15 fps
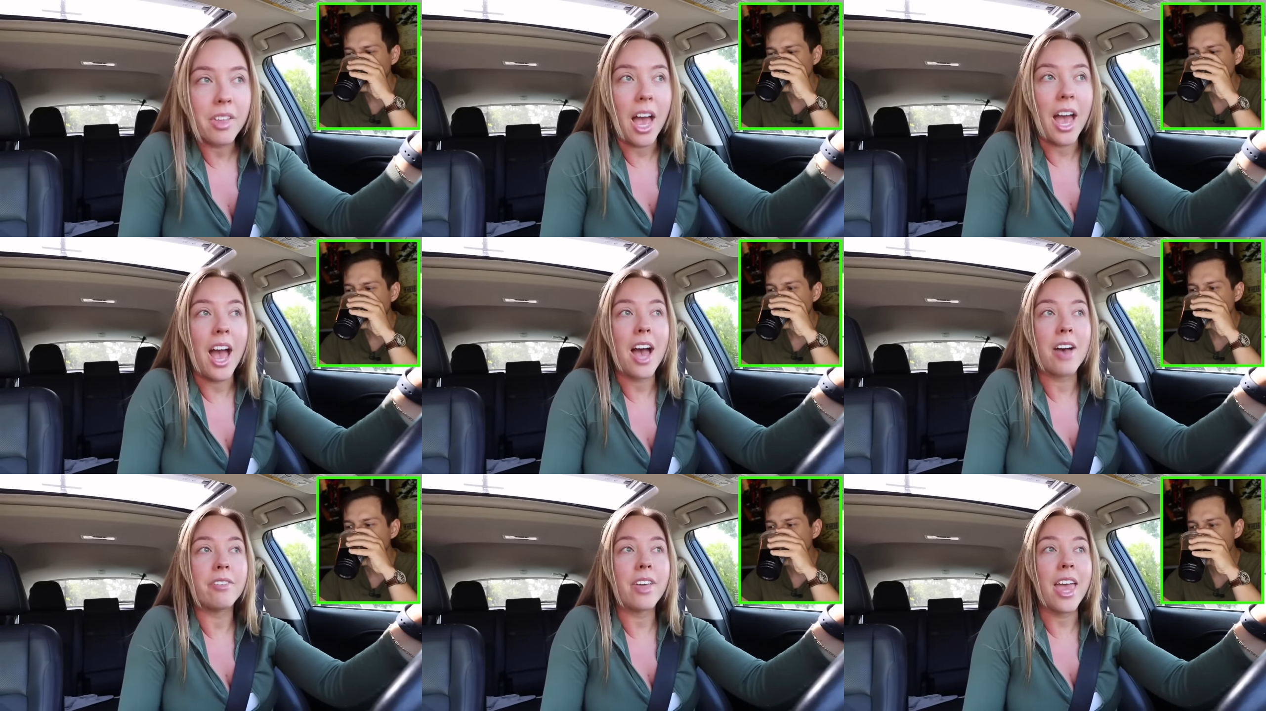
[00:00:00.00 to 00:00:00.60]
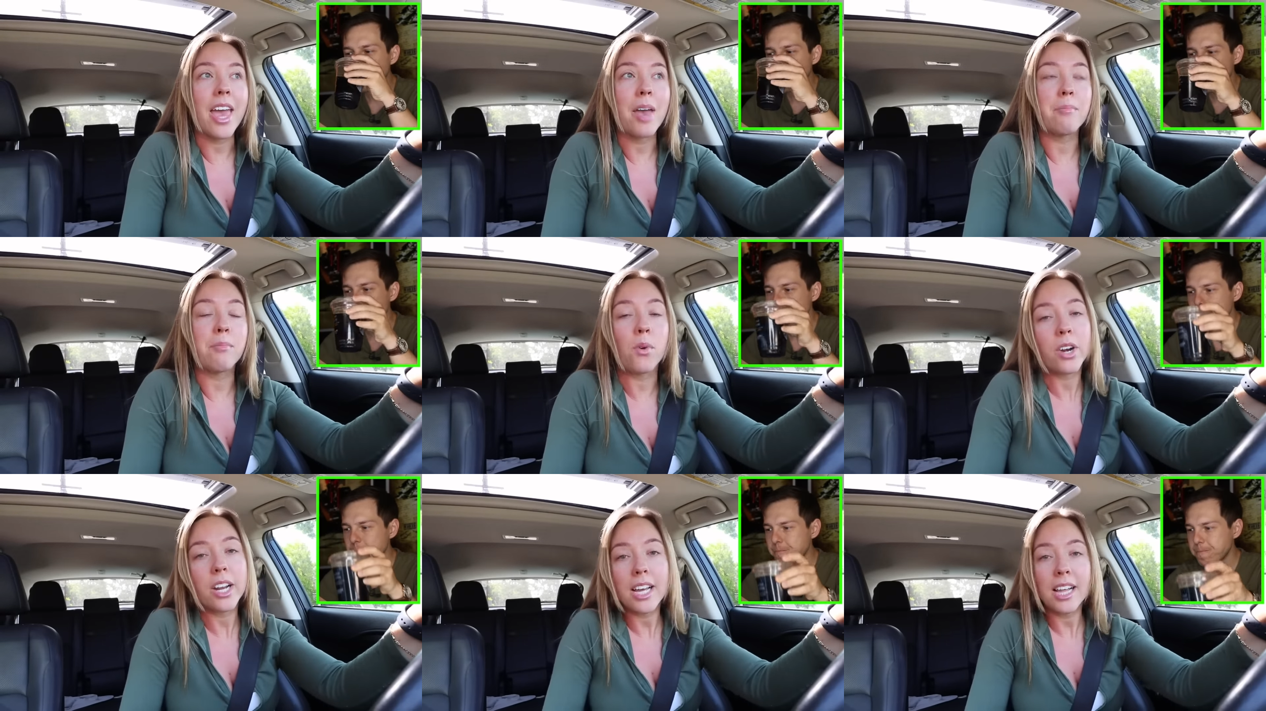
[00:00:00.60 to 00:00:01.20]
Speaker 1: I have a
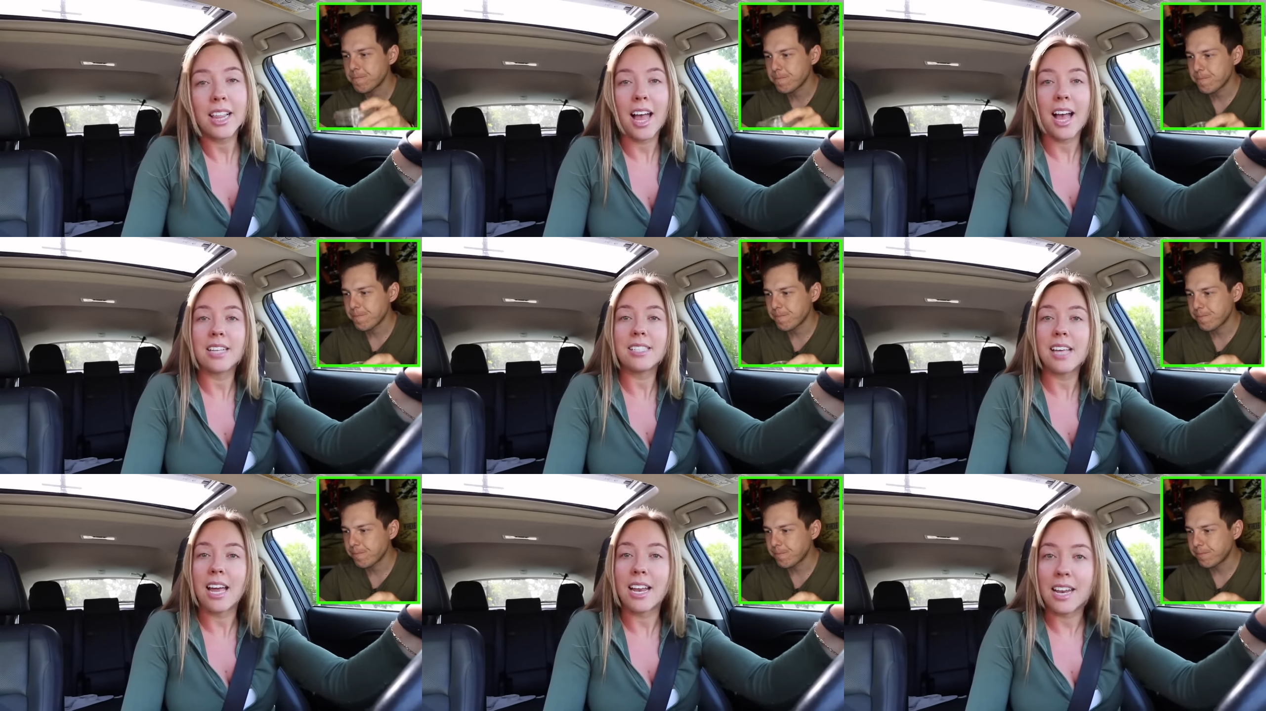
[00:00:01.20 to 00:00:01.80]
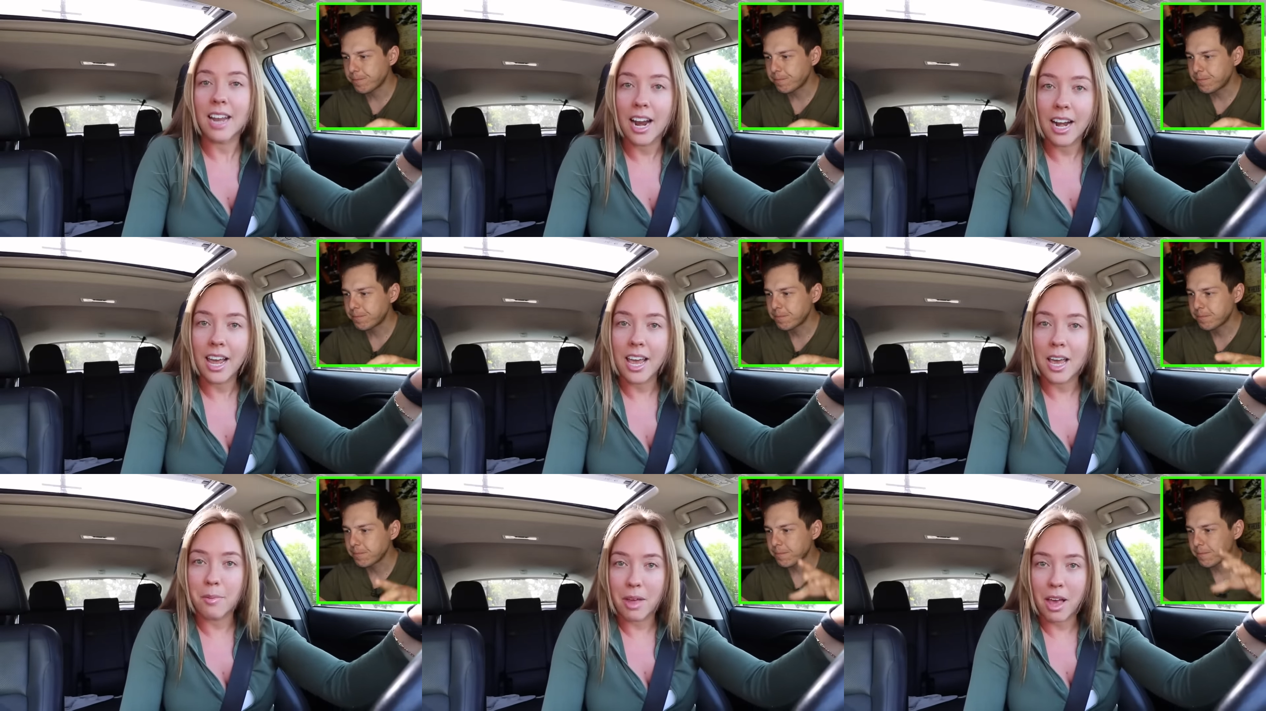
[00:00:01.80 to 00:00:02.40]
morning class at nine
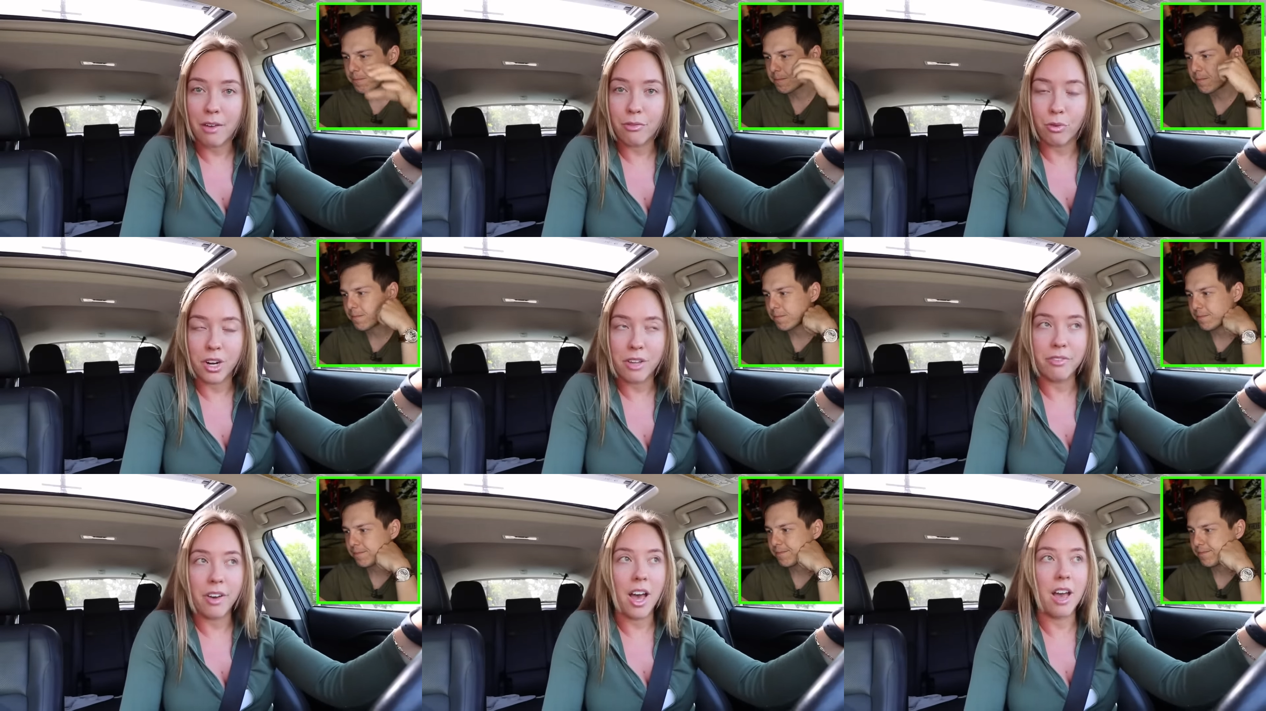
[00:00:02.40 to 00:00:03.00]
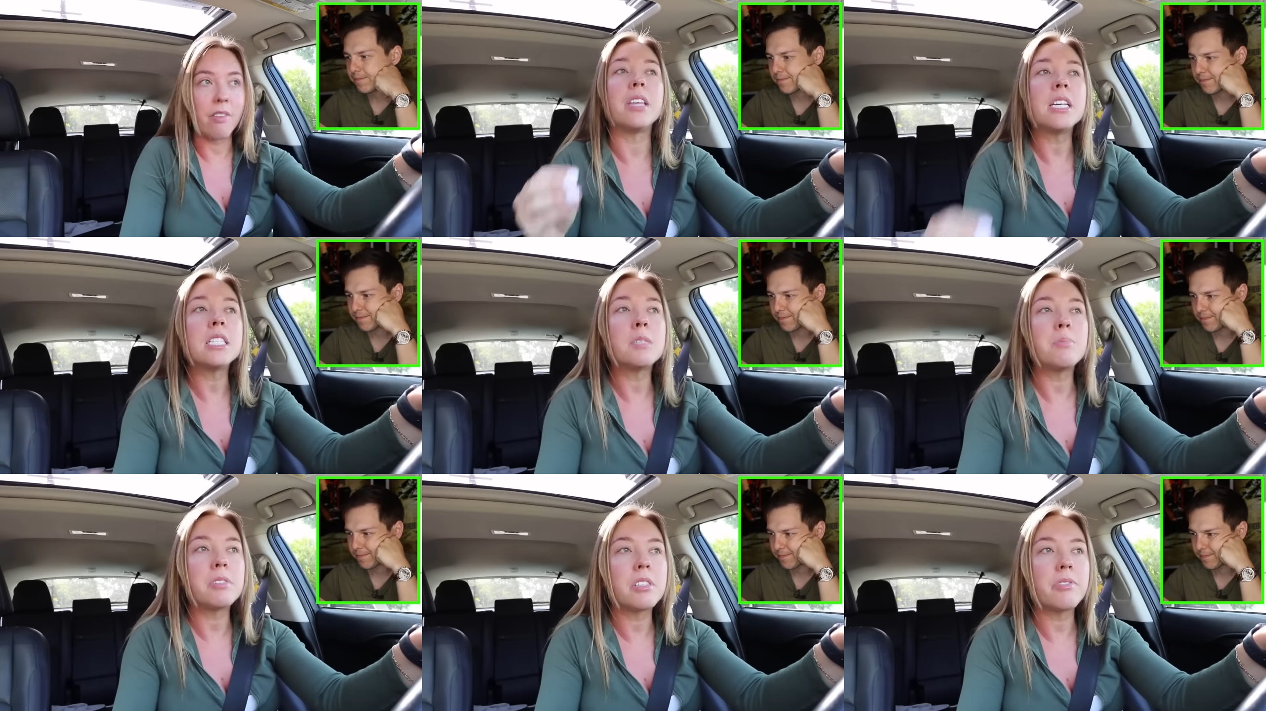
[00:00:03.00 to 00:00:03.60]
A M at F forty-five. This
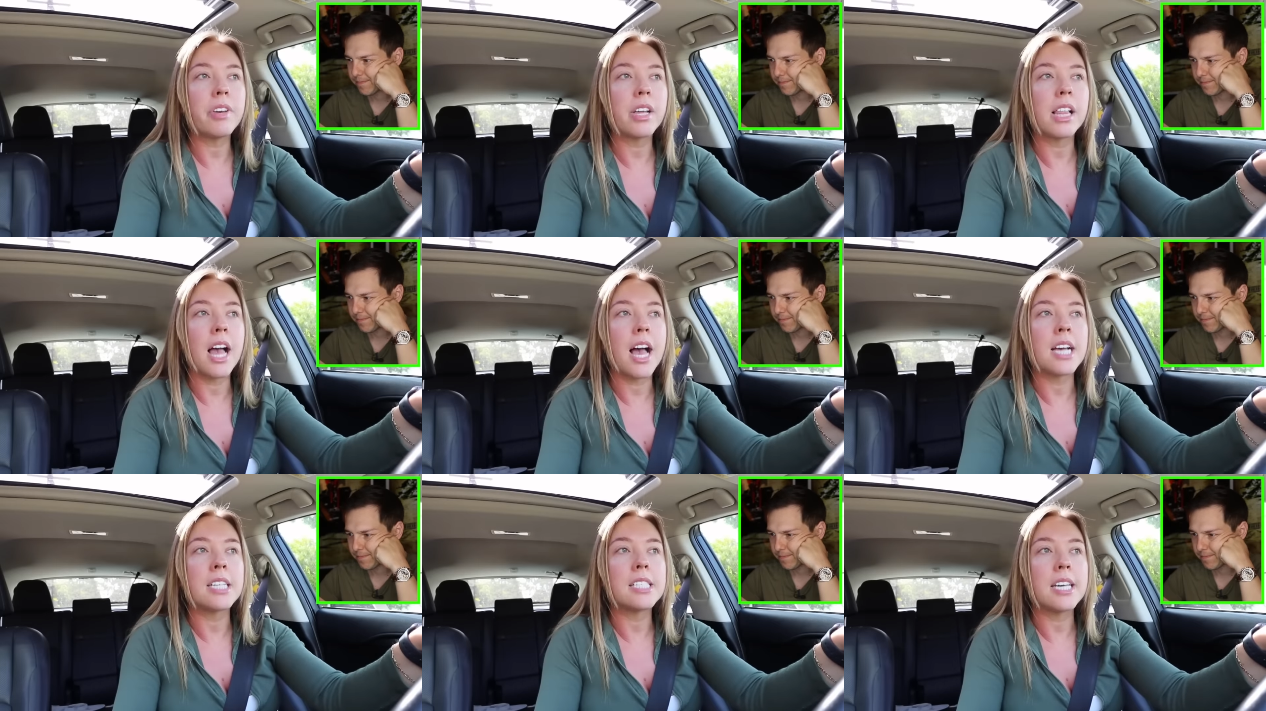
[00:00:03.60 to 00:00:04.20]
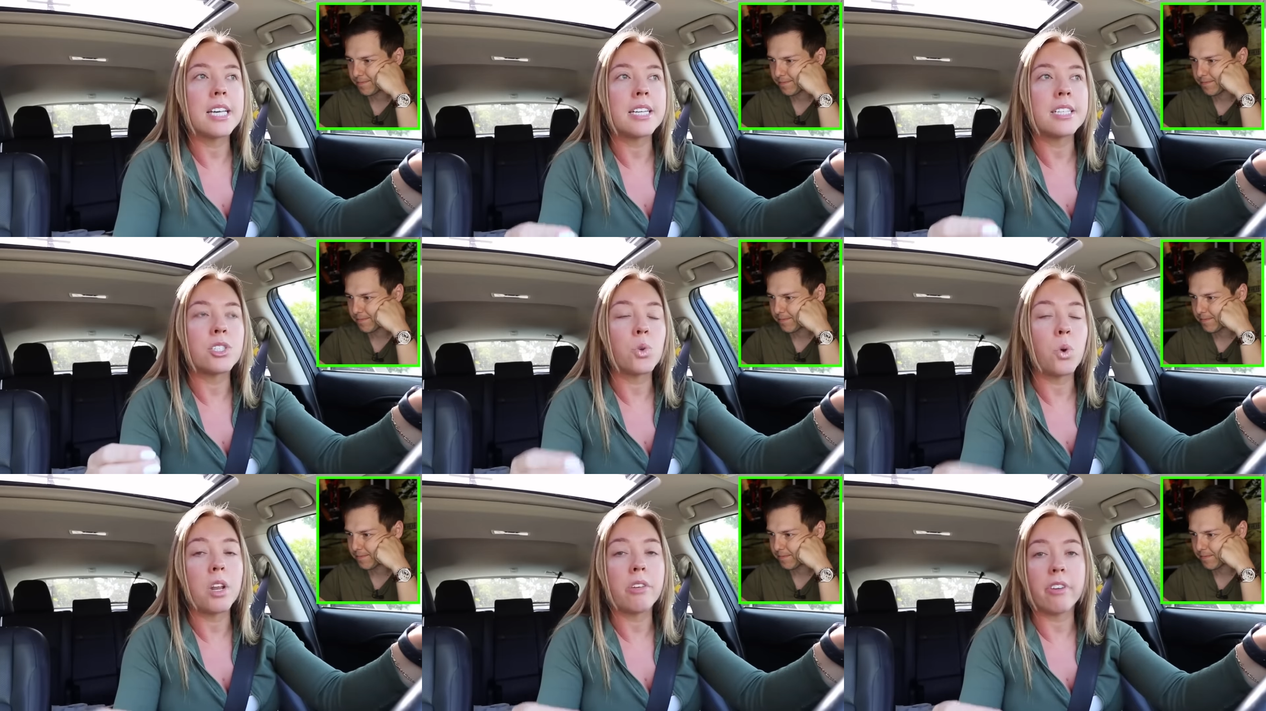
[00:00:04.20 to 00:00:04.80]
specific class is
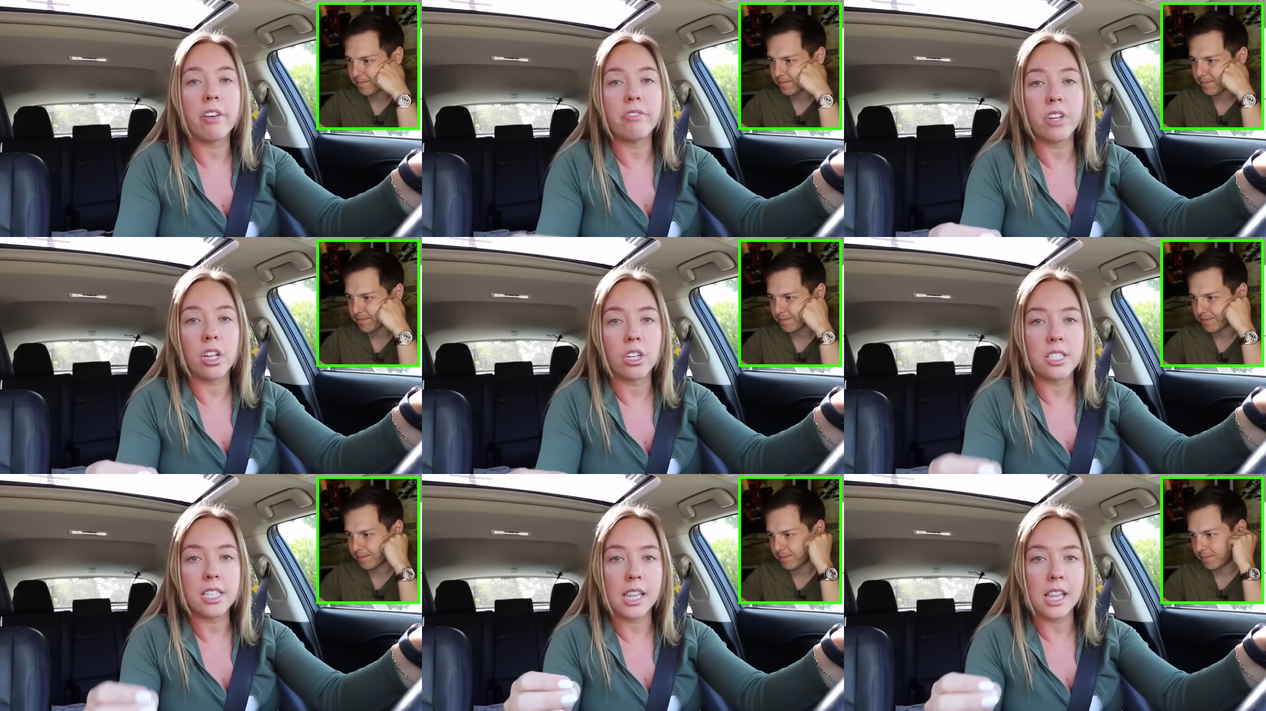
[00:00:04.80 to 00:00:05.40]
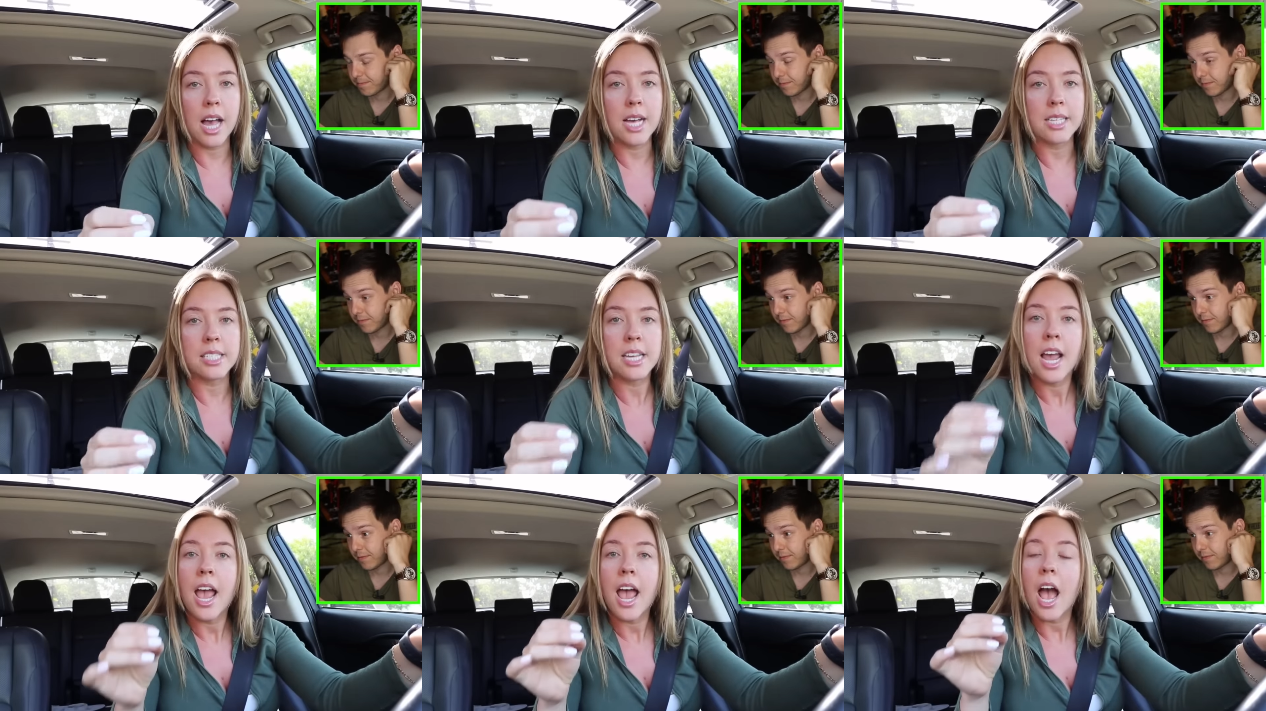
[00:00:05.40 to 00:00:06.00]
twenty-five dollars a class.